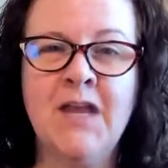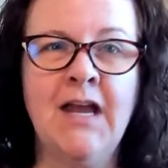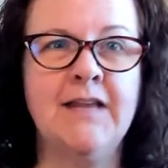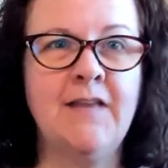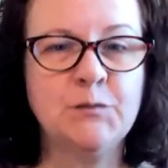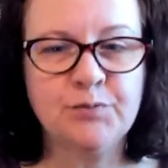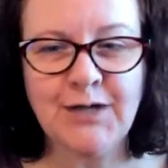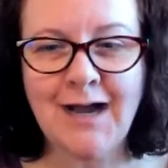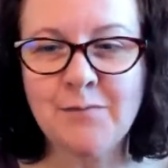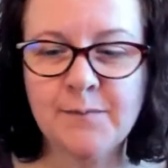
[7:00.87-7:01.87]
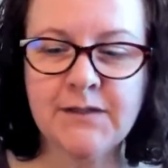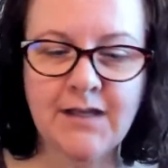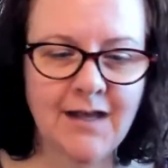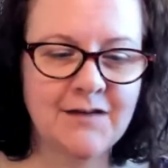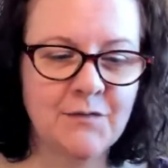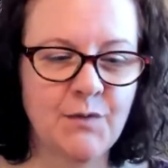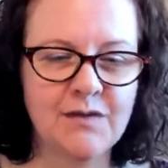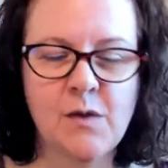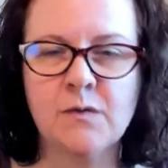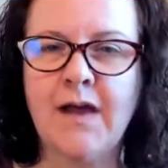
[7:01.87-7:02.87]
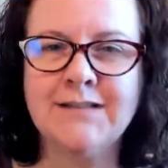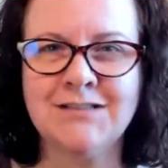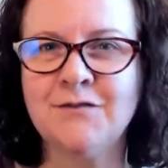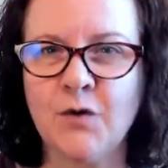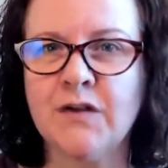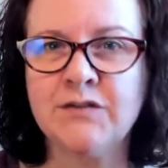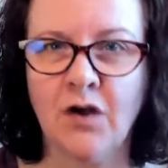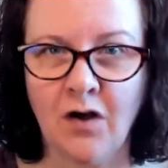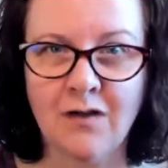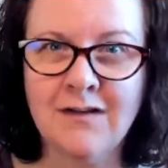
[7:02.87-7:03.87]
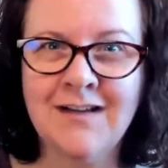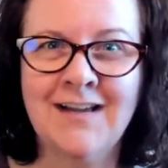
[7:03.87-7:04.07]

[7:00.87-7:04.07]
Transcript: And that's probably kind of a lesson for us all.